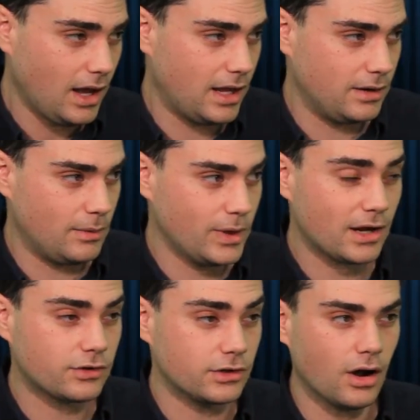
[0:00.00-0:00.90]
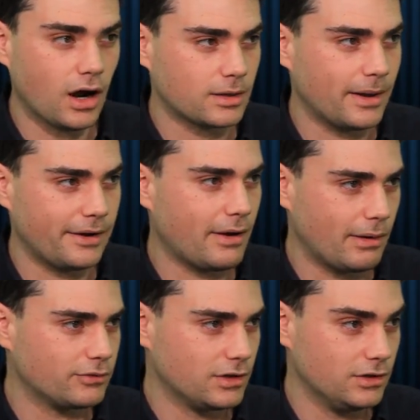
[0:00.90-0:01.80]
And we actually talked about how I
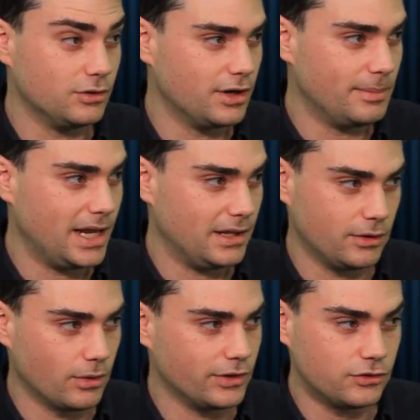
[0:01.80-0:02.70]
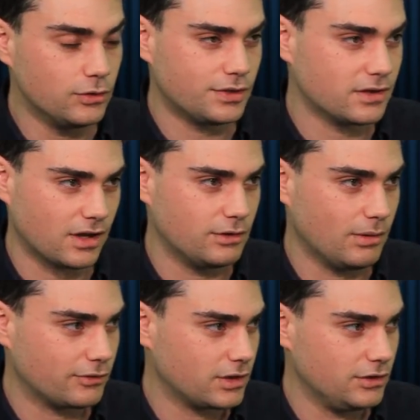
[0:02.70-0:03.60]
was going to do the debate. And there were only two things I knew I
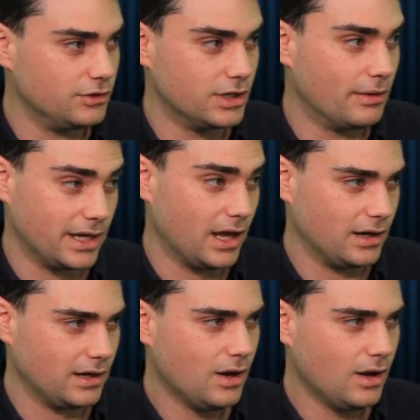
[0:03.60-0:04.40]
was going to do going in.